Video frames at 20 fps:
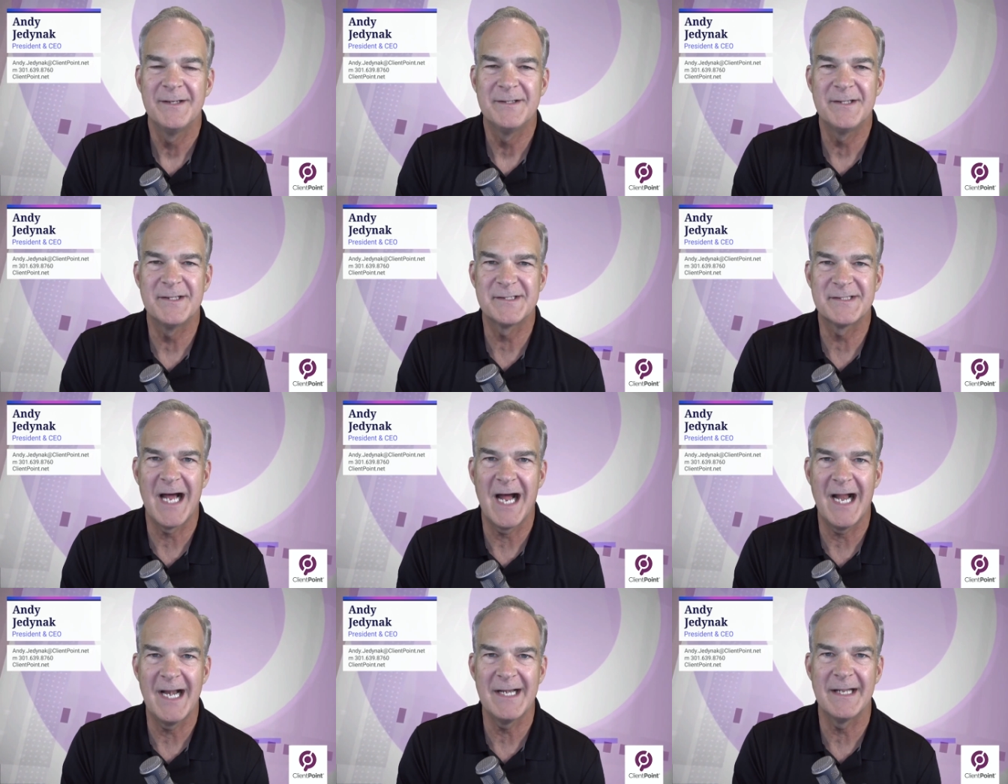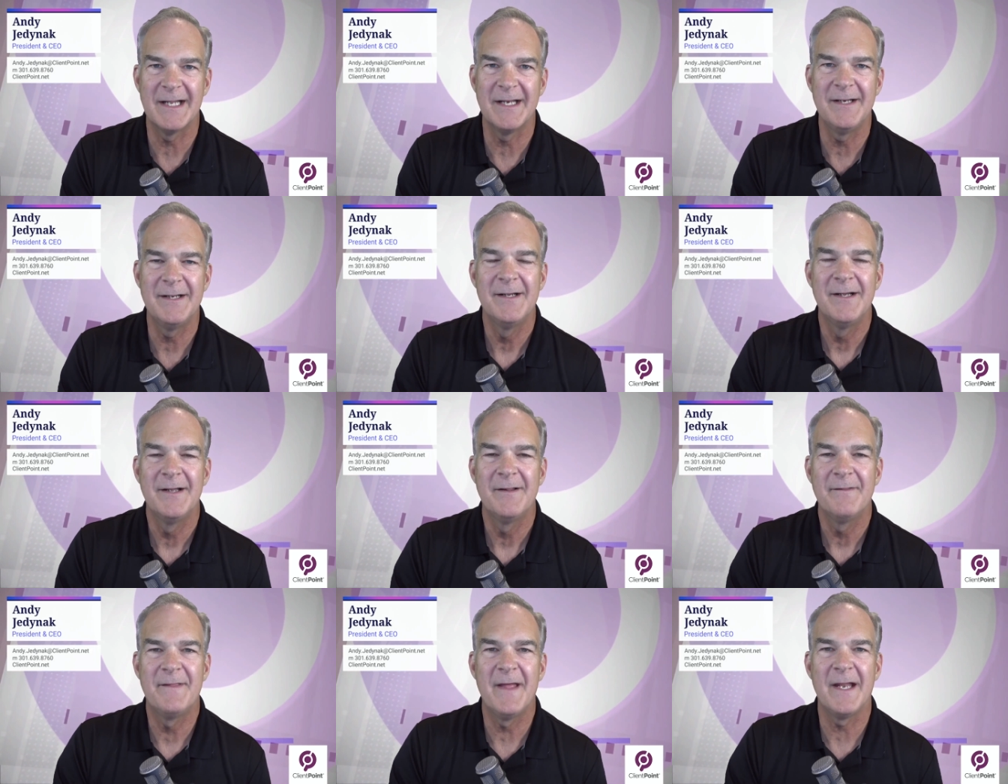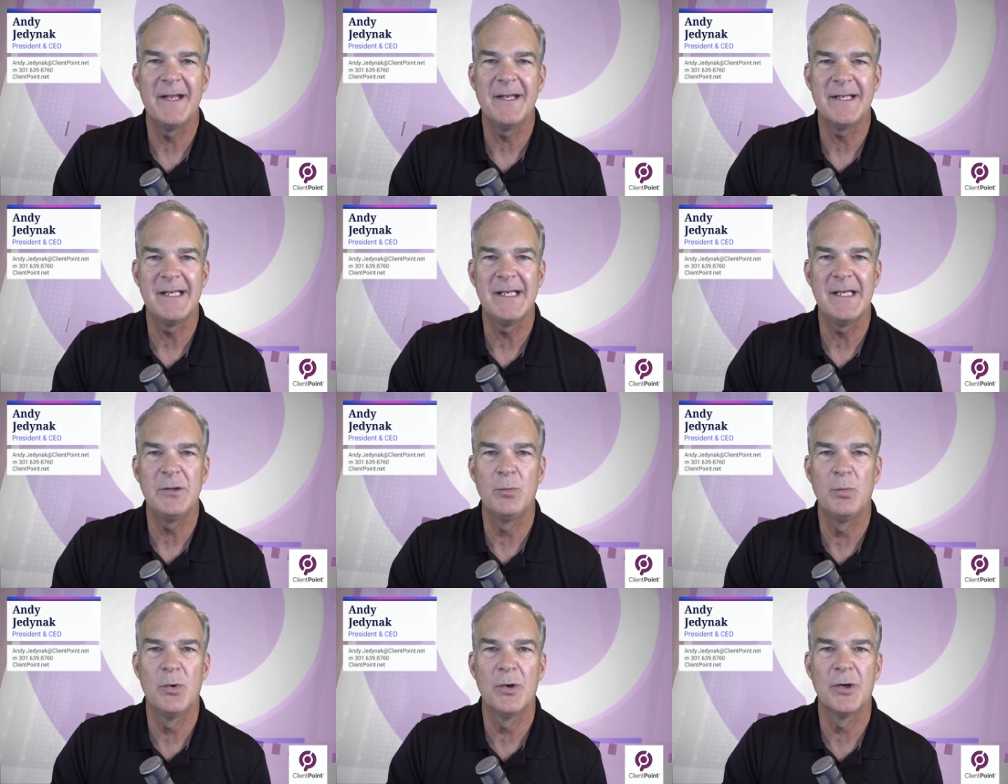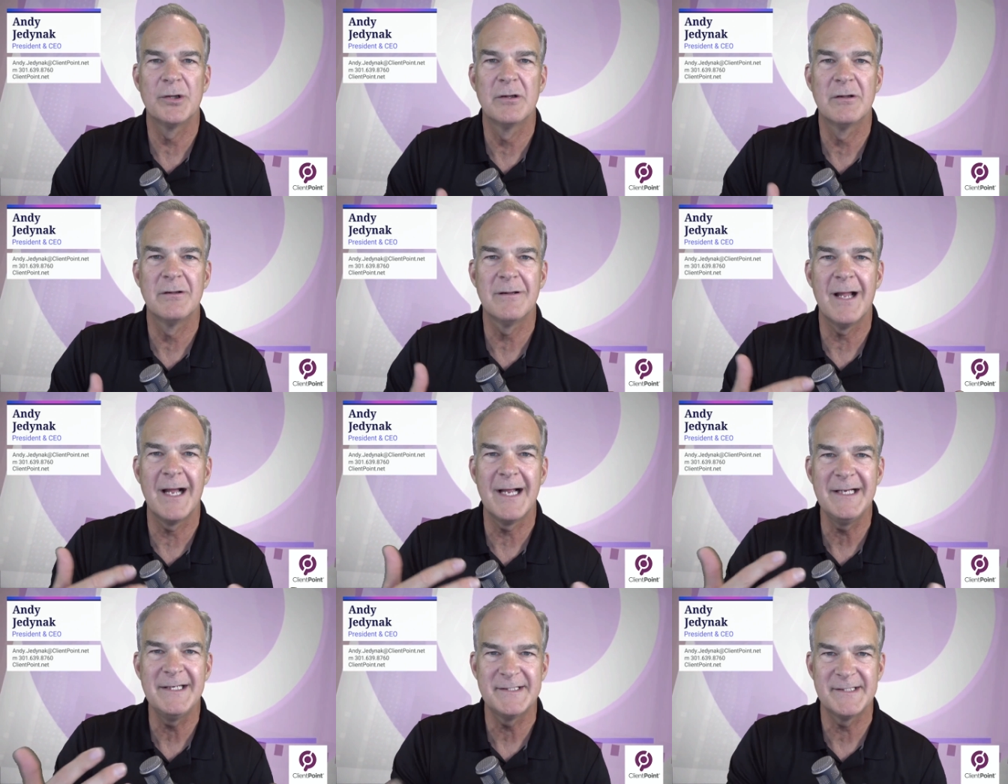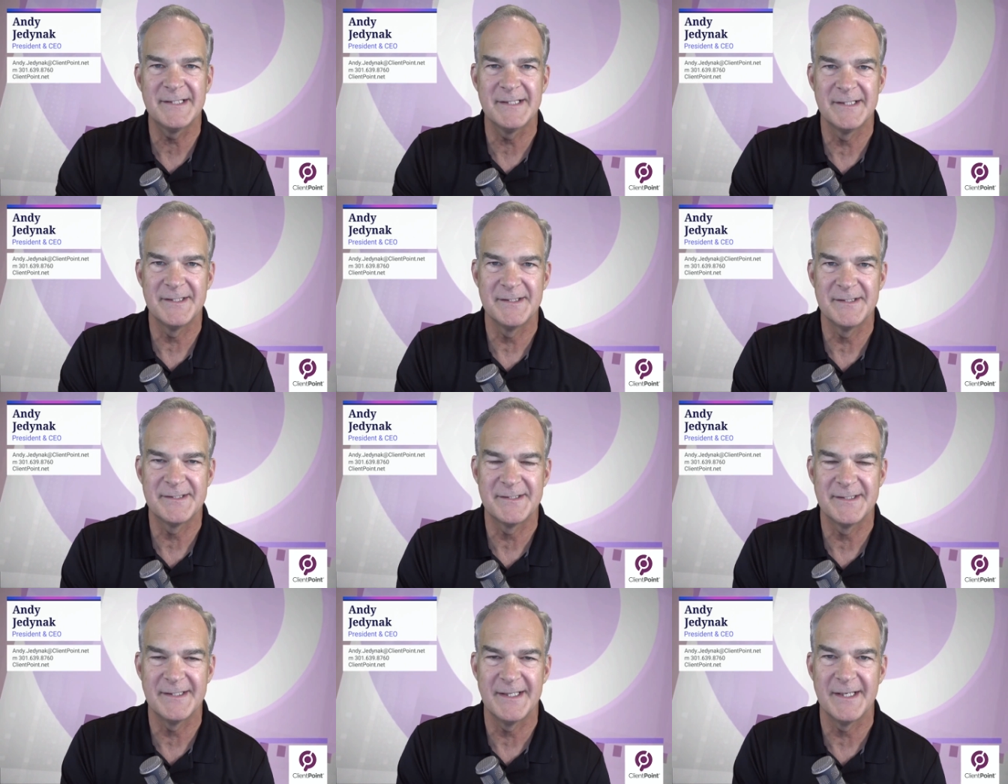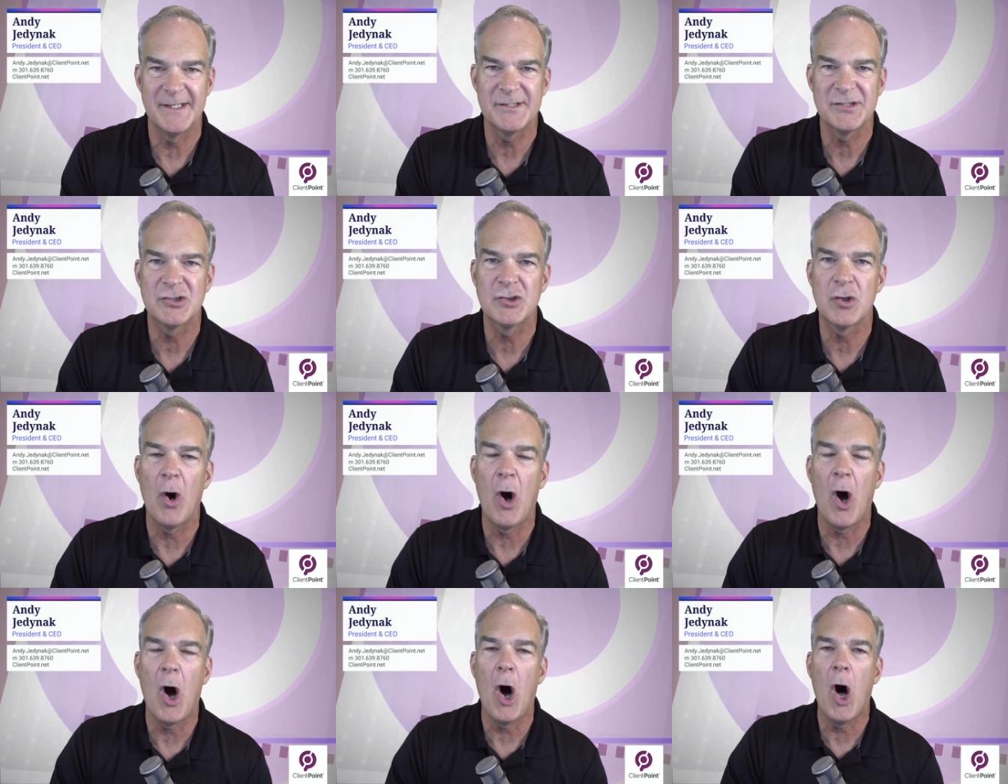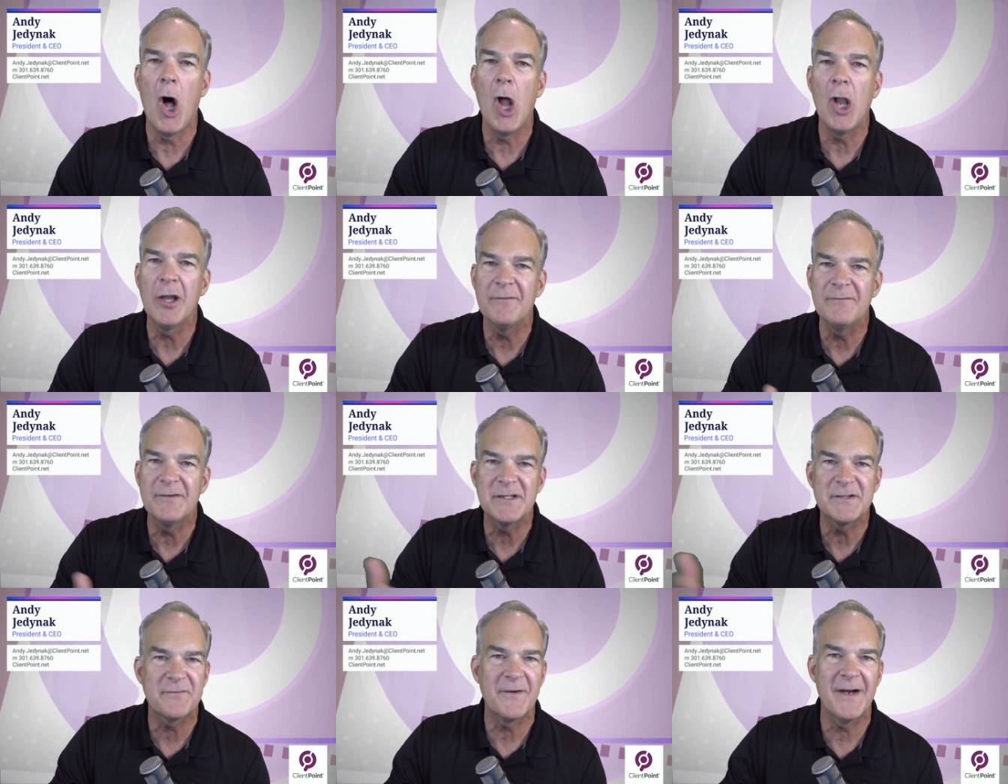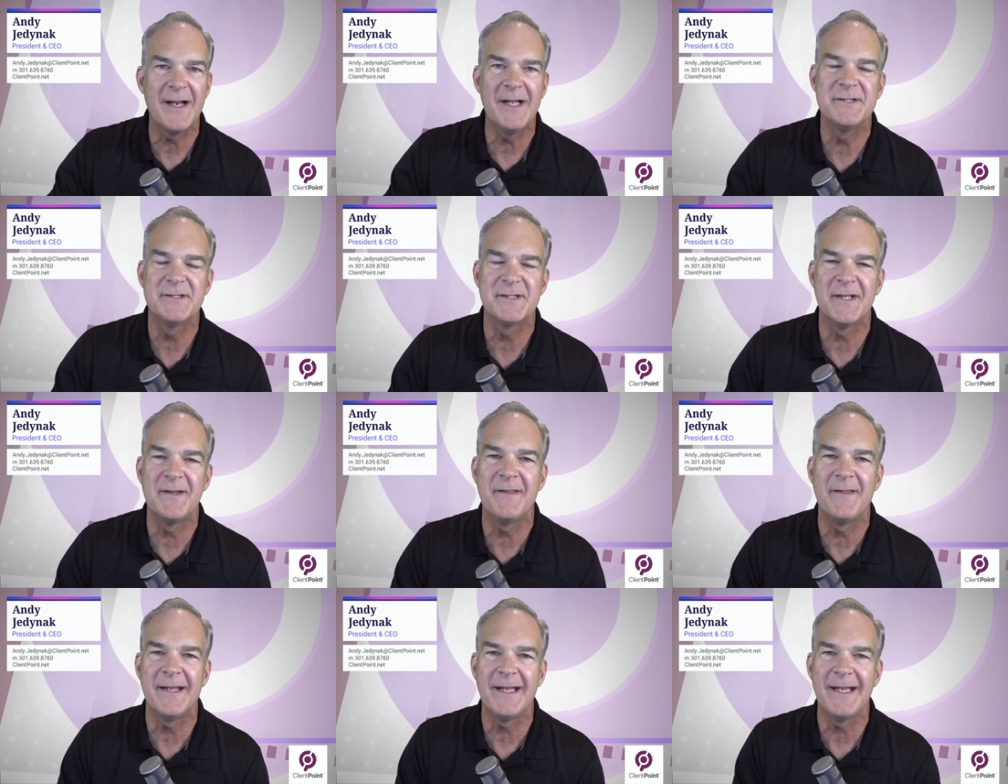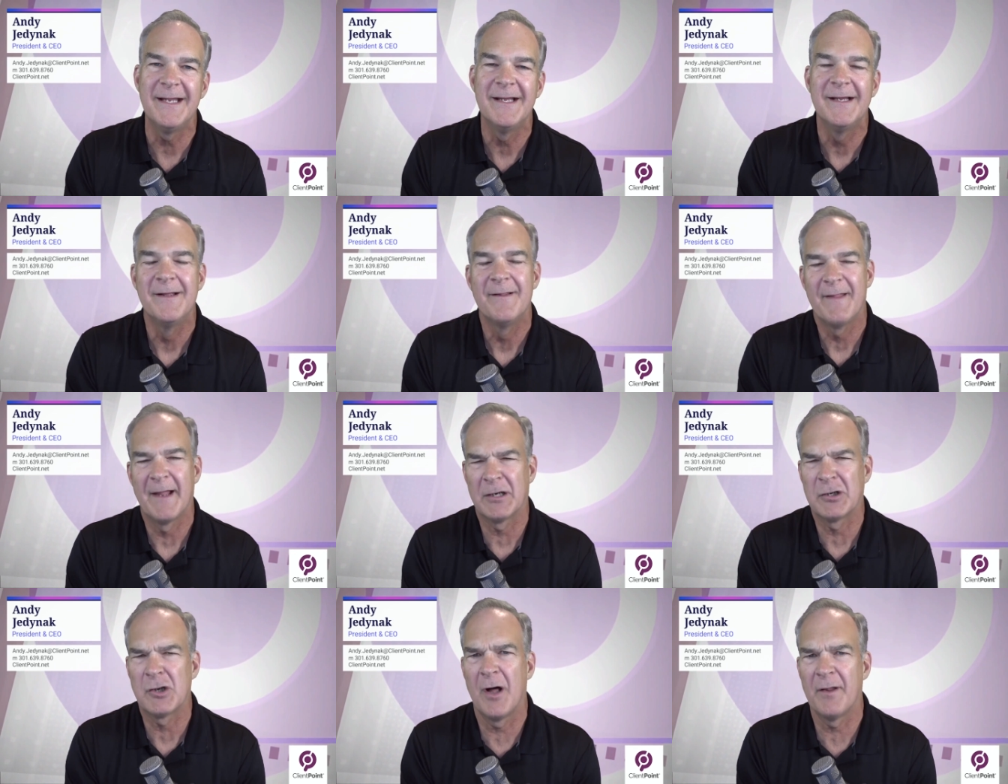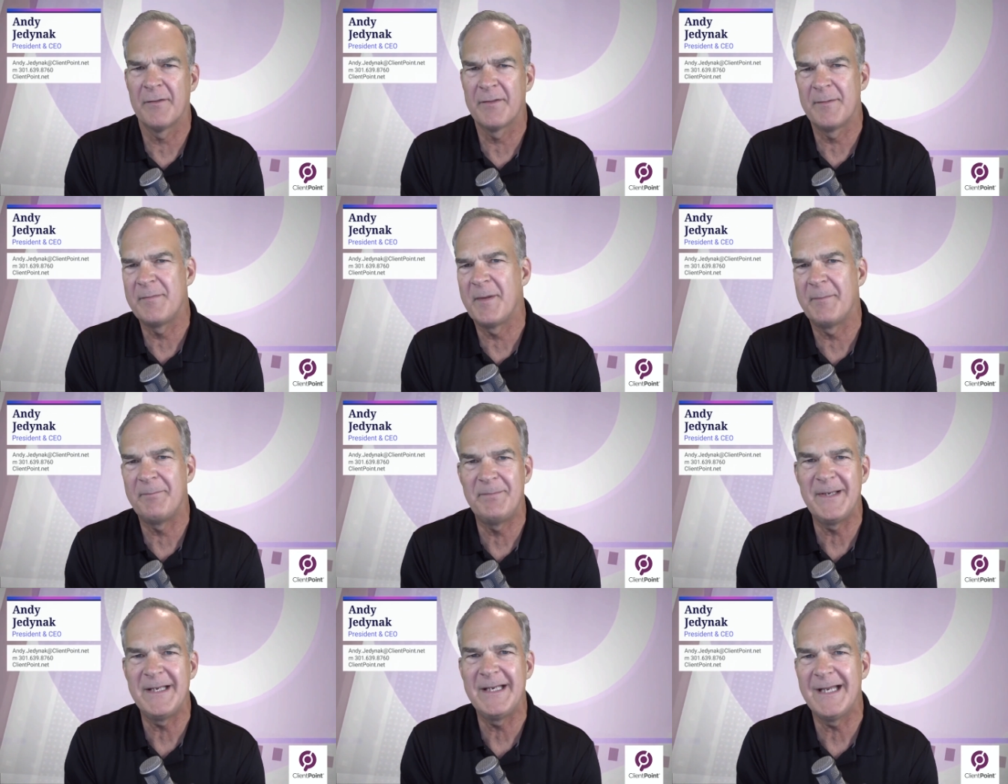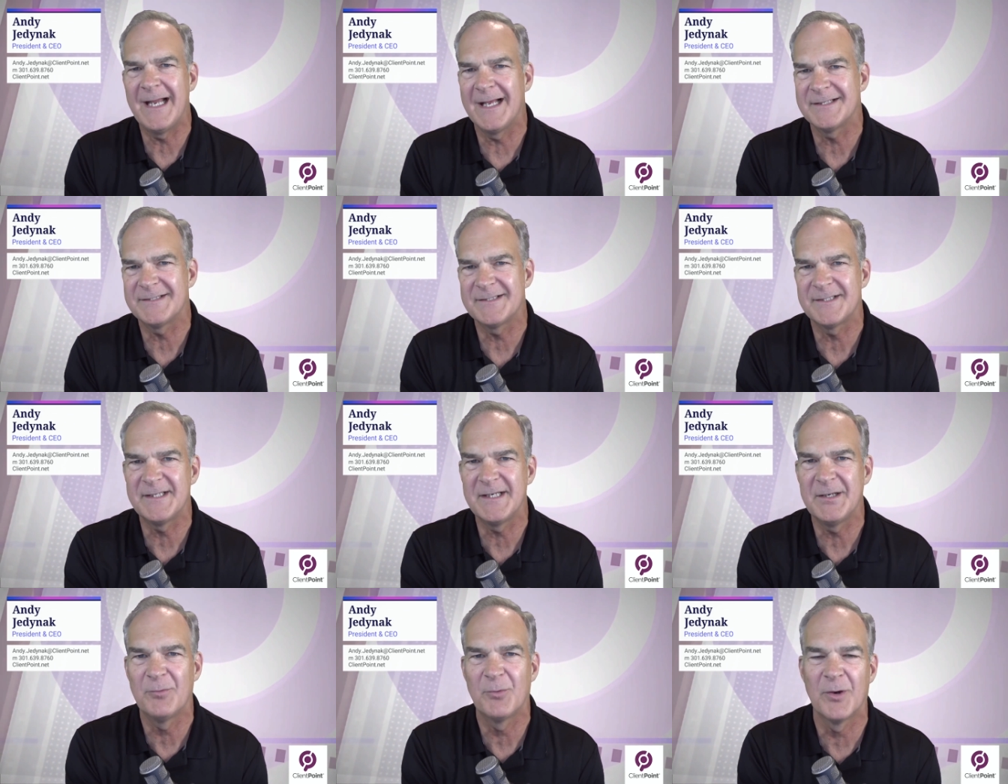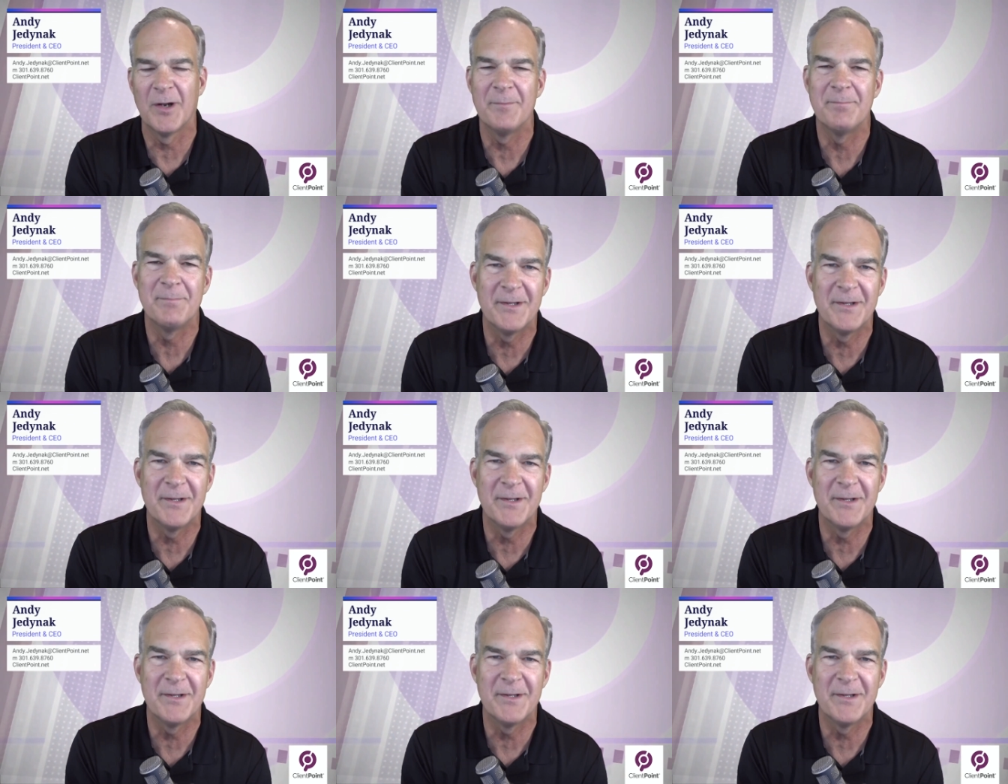decided that he would license this to all of his friends in they call them the BSC world,